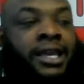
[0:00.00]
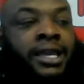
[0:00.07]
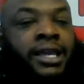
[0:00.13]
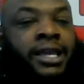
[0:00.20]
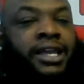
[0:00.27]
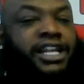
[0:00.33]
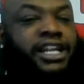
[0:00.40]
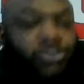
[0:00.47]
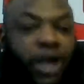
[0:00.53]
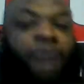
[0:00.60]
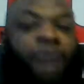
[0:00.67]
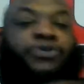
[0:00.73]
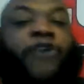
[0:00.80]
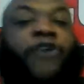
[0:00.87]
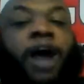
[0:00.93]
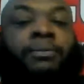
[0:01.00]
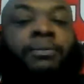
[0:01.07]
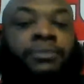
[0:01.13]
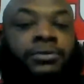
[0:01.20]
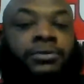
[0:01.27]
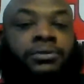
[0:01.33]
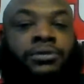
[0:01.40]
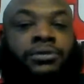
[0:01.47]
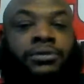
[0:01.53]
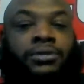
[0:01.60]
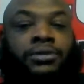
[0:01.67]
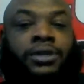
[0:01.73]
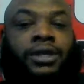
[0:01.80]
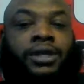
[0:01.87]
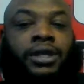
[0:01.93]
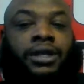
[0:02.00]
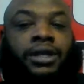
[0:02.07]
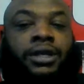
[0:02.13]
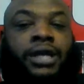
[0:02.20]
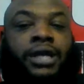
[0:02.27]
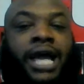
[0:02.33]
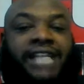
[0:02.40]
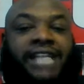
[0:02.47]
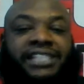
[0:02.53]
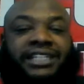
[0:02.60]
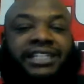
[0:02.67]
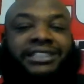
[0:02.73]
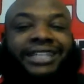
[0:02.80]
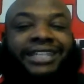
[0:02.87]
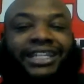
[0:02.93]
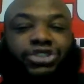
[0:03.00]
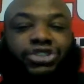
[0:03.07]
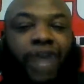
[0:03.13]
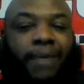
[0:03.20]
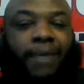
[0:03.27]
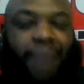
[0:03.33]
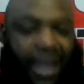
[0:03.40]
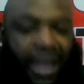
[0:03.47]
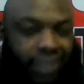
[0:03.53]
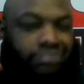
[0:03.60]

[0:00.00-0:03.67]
because where I'm from, I see D drop back.